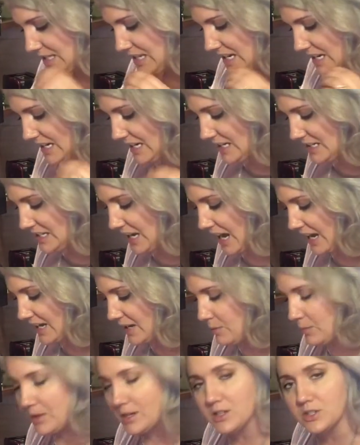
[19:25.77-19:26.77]
teeny
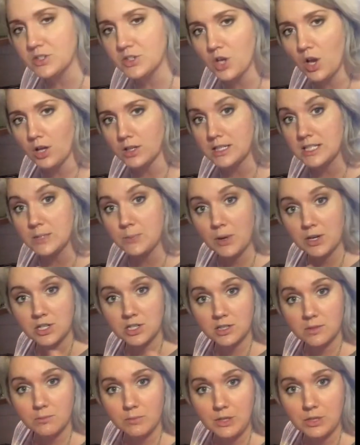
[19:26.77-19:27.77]
tiny bit of salt,
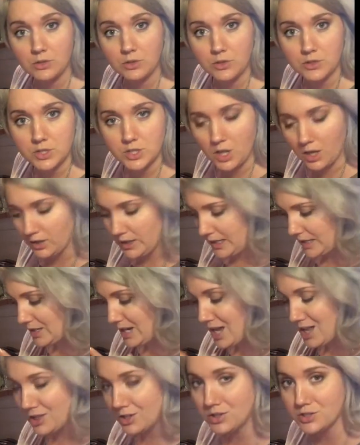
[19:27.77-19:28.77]
especially mineral salt, like
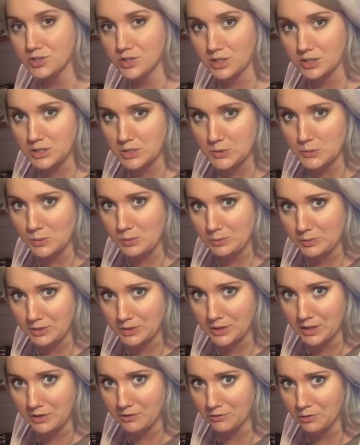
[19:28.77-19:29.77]
colored salt is what we're
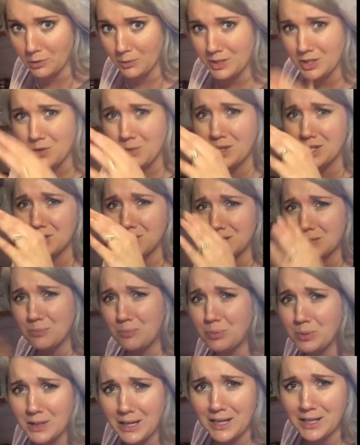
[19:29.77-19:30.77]
looking for. We don't want just
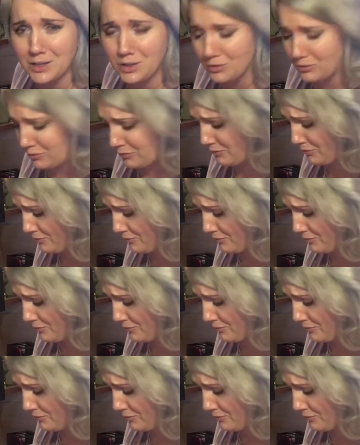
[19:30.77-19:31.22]
plain old,